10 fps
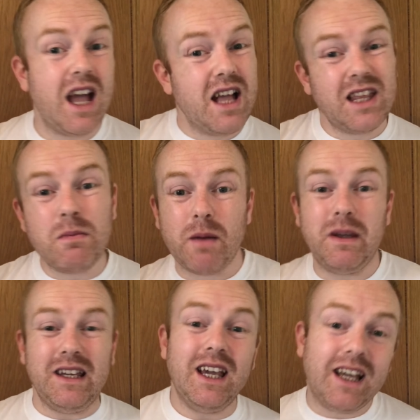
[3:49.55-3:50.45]
they might be
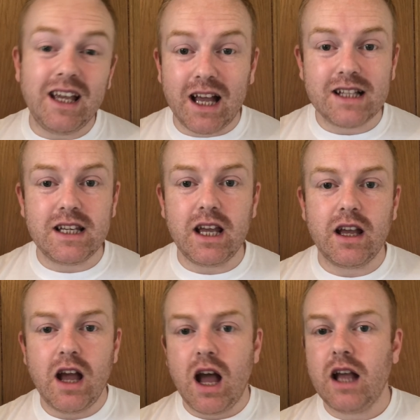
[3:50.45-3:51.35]
kicking at it,
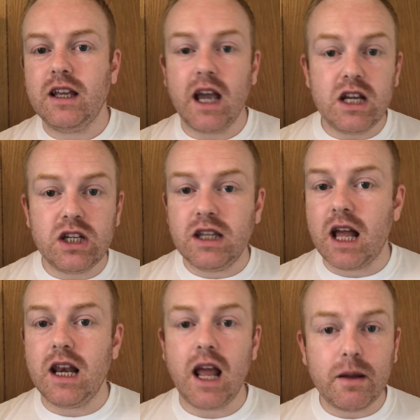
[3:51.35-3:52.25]
engaging their
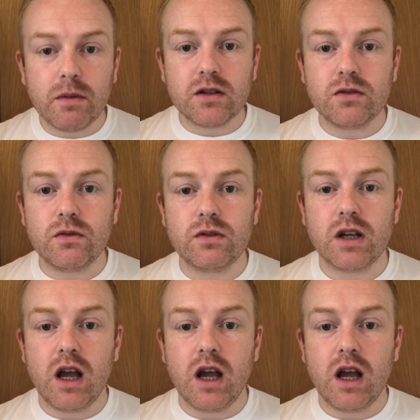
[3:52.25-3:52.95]
leg muscles,